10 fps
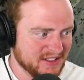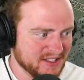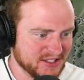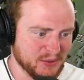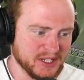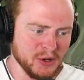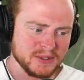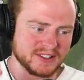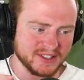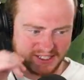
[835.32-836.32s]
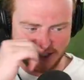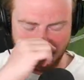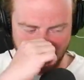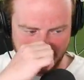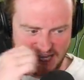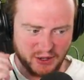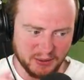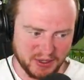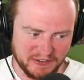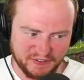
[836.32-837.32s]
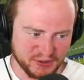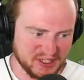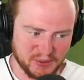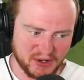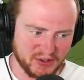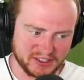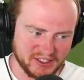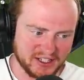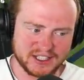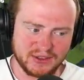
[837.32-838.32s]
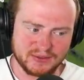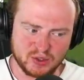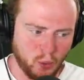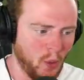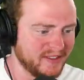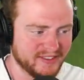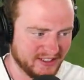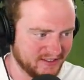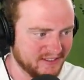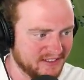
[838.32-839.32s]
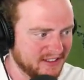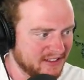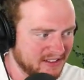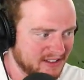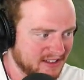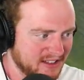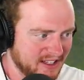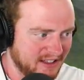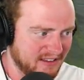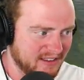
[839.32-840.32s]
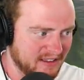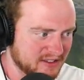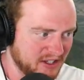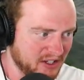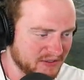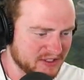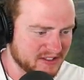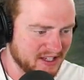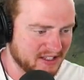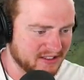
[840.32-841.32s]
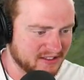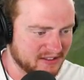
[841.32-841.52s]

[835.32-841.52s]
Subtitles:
So we're going 60 miles an hour, but it feels like we're going like 20. It's kind of insane.